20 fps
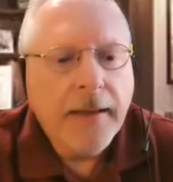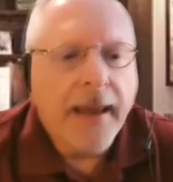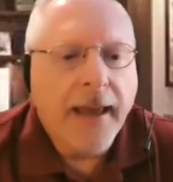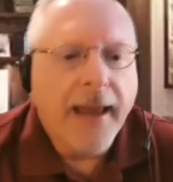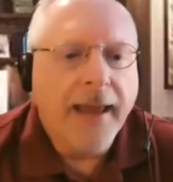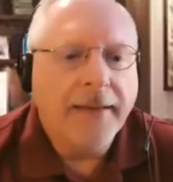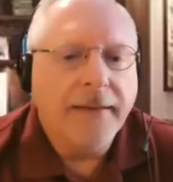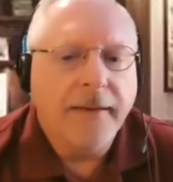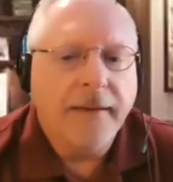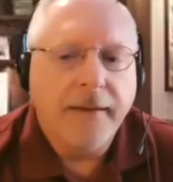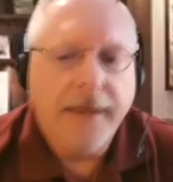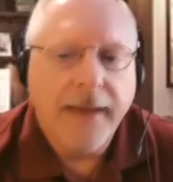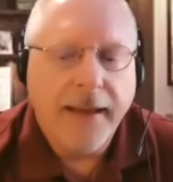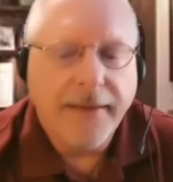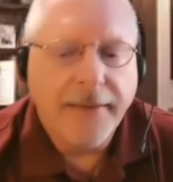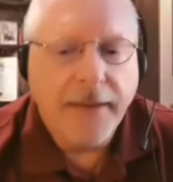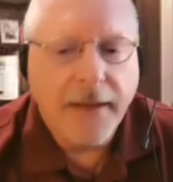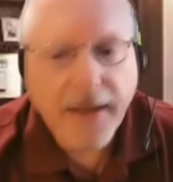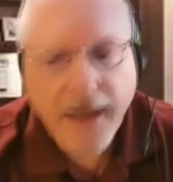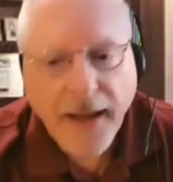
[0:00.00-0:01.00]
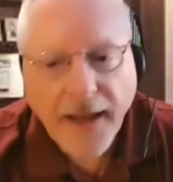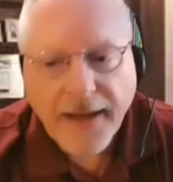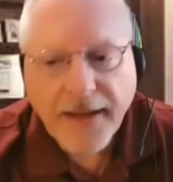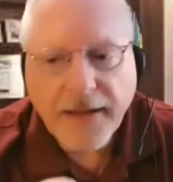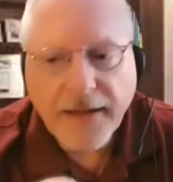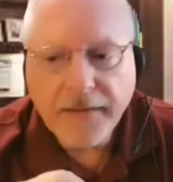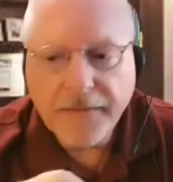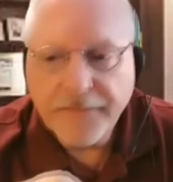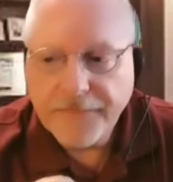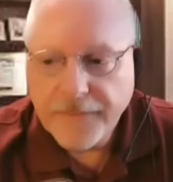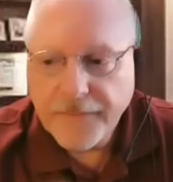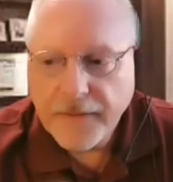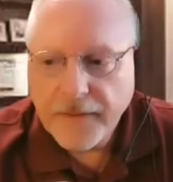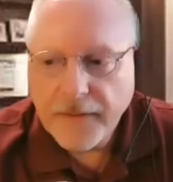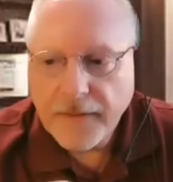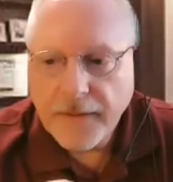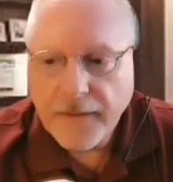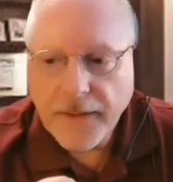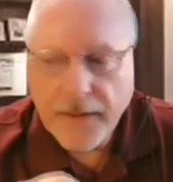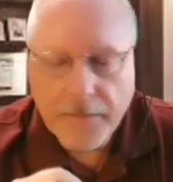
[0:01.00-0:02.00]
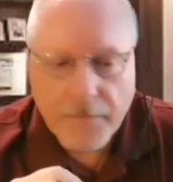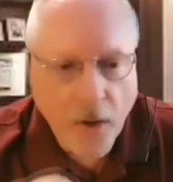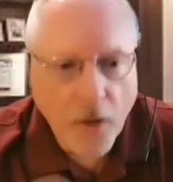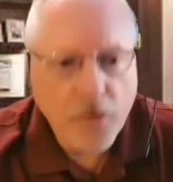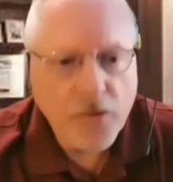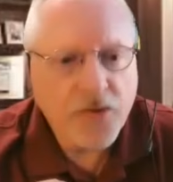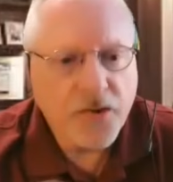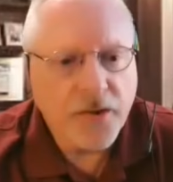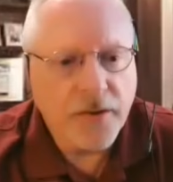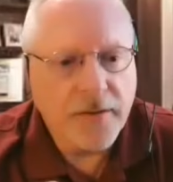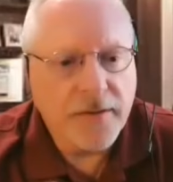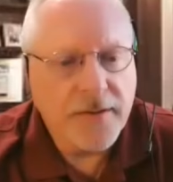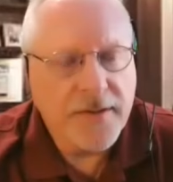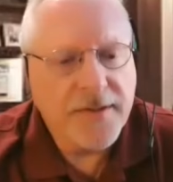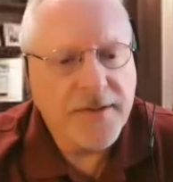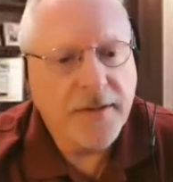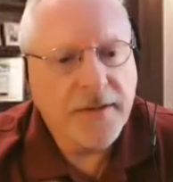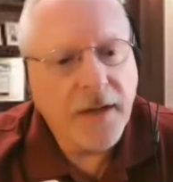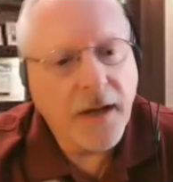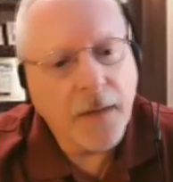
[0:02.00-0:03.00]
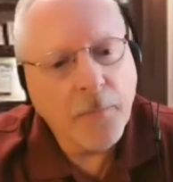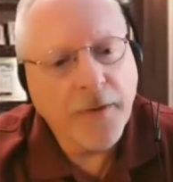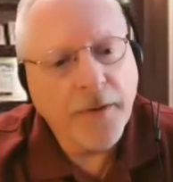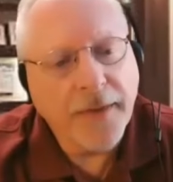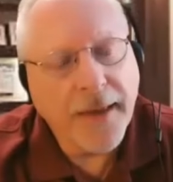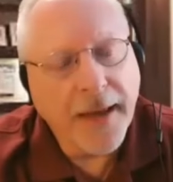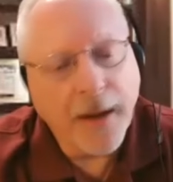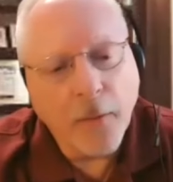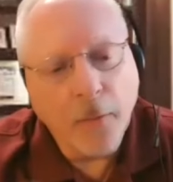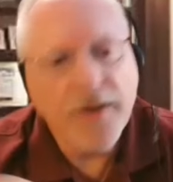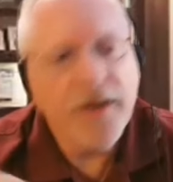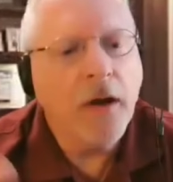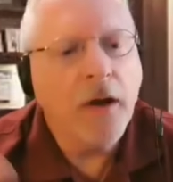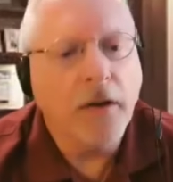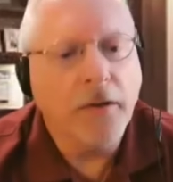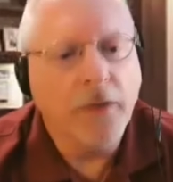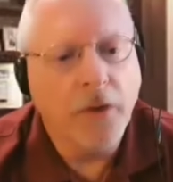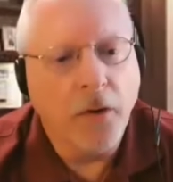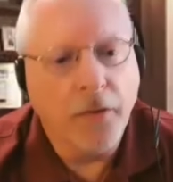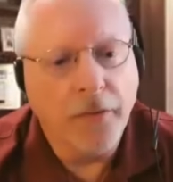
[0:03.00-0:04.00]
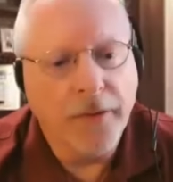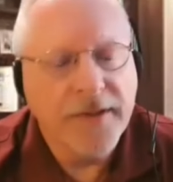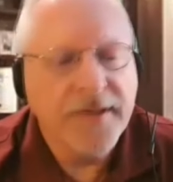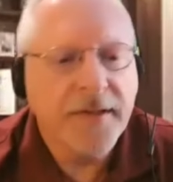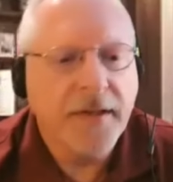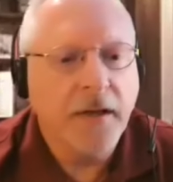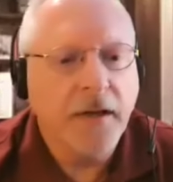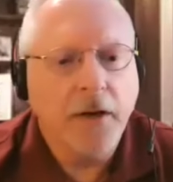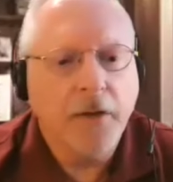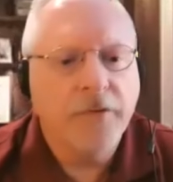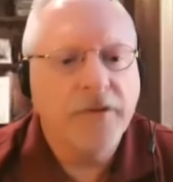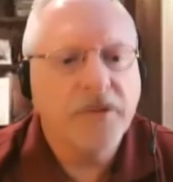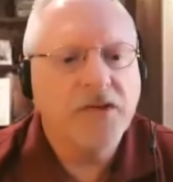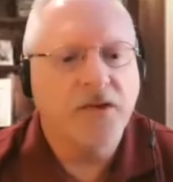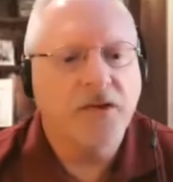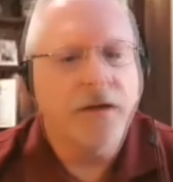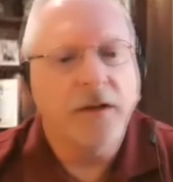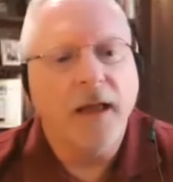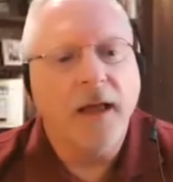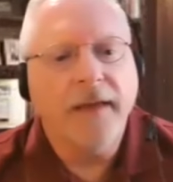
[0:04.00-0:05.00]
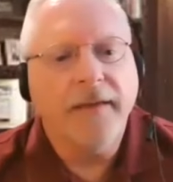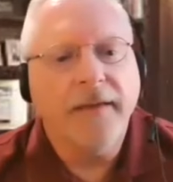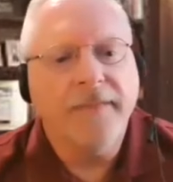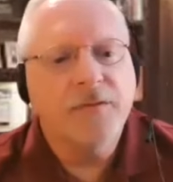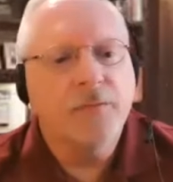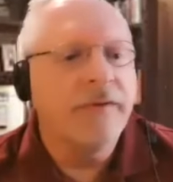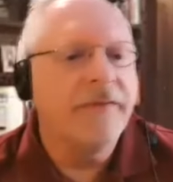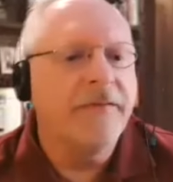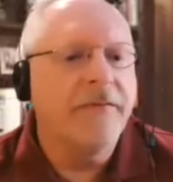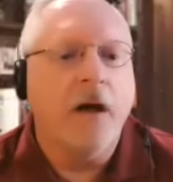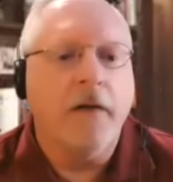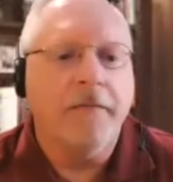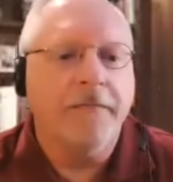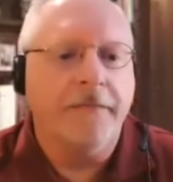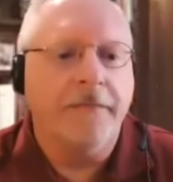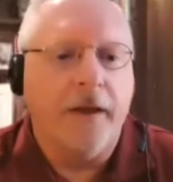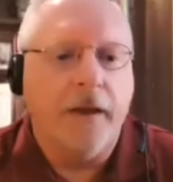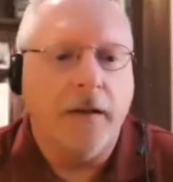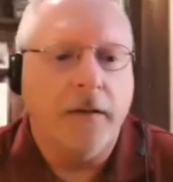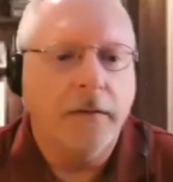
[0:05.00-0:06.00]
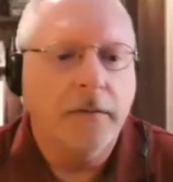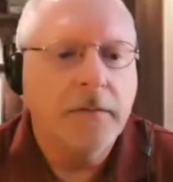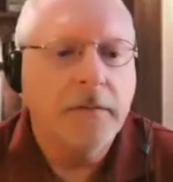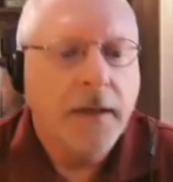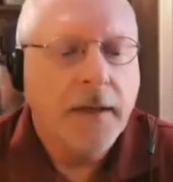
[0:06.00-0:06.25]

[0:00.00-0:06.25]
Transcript: and and the kind of emotions that come with that we all know this in our christian lives we've all failed